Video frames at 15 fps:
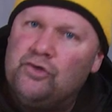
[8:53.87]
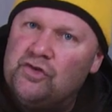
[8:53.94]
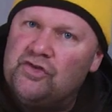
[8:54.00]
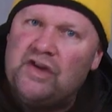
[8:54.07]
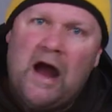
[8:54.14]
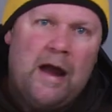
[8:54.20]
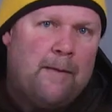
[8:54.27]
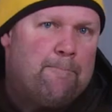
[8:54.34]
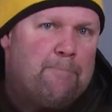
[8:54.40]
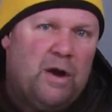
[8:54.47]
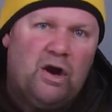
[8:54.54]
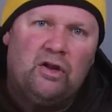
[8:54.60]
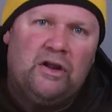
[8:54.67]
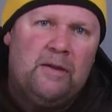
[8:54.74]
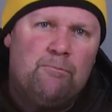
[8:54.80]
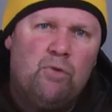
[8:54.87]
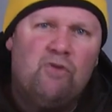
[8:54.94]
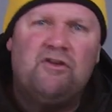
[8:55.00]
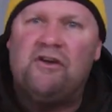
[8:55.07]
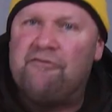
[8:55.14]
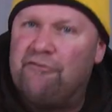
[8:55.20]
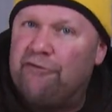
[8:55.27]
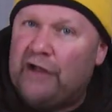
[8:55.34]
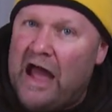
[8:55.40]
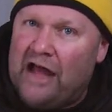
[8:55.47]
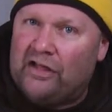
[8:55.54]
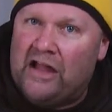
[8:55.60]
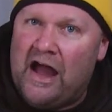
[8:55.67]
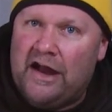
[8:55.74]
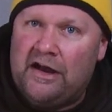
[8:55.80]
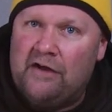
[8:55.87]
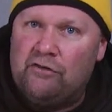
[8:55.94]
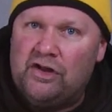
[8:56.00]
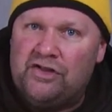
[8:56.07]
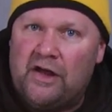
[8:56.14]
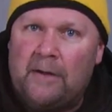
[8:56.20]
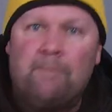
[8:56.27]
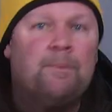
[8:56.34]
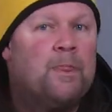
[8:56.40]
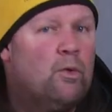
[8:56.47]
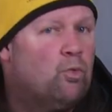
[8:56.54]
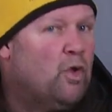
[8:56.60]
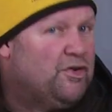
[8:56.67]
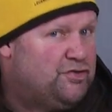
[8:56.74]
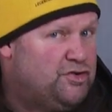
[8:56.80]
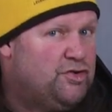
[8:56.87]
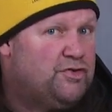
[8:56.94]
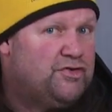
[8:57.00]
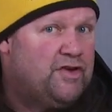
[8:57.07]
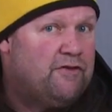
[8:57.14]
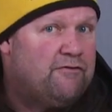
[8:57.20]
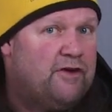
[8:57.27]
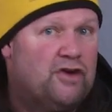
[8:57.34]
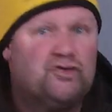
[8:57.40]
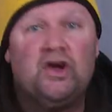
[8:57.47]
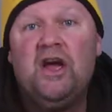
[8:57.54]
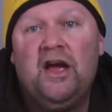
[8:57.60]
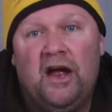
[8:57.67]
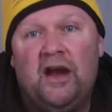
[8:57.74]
Just kind of barely move it, flatline everything once you see fish.